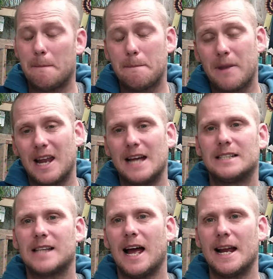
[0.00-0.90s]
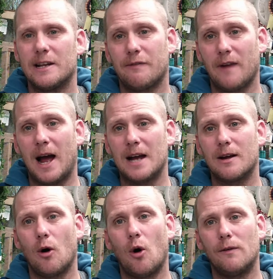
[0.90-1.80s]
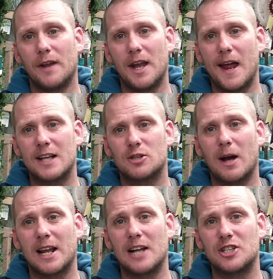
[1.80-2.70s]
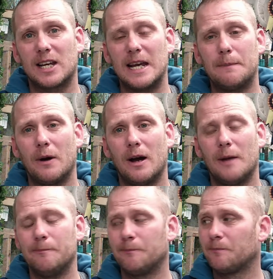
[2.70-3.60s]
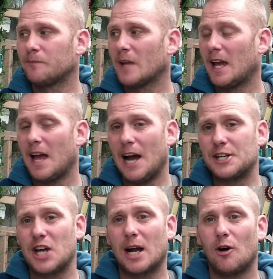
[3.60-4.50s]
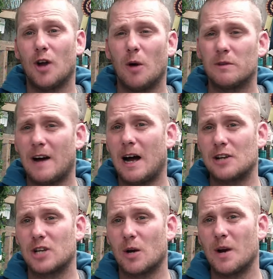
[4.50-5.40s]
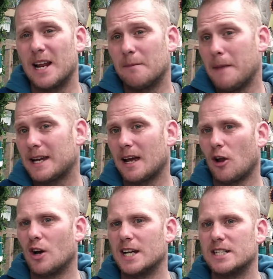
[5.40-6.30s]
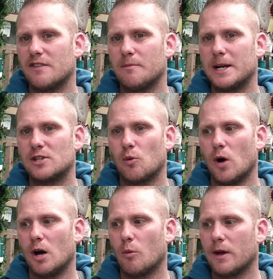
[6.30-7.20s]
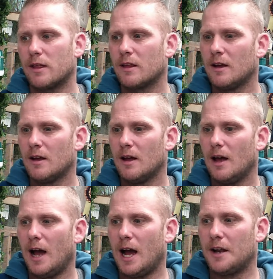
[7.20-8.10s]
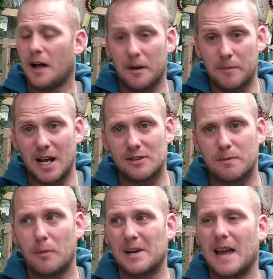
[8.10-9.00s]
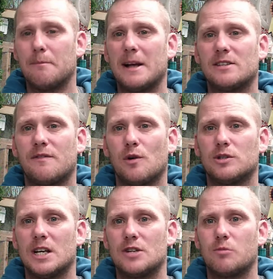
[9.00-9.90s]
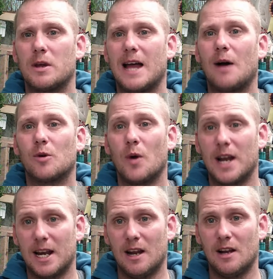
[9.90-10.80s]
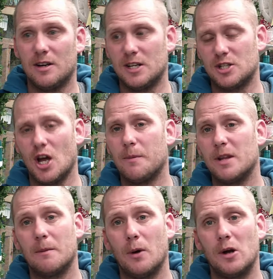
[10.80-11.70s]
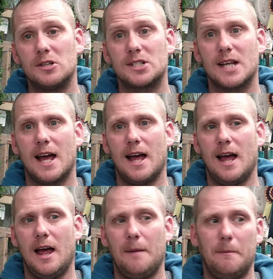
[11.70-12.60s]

place that in the flight over the nest so I can actually keep um, I check on her without actually going in, make it a lot easier for me to work with and I'll be able to probably get better footage without going in and disturbing the birds um,